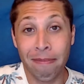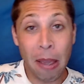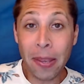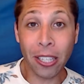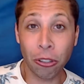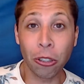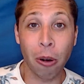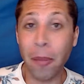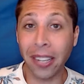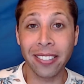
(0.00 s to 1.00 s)
Maybe that's true,
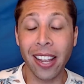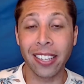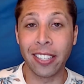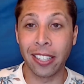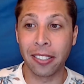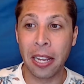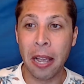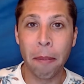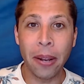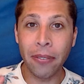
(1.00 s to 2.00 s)
I'm not a scientist.
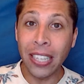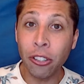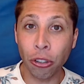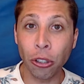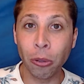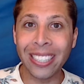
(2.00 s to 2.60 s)
But if it is true,